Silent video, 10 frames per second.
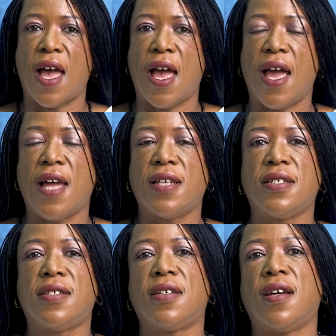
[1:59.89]

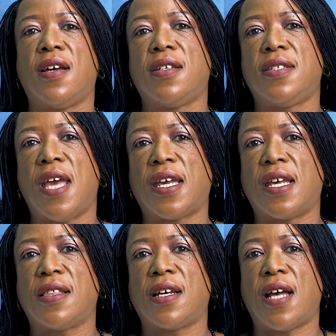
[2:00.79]
and
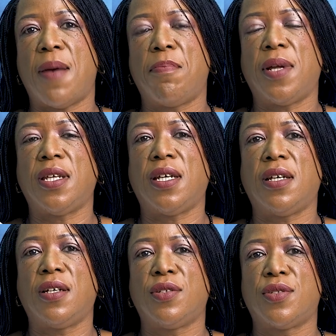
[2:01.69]
taking the company
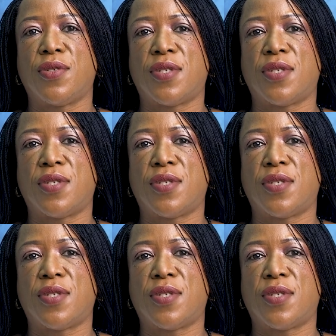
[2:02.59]
to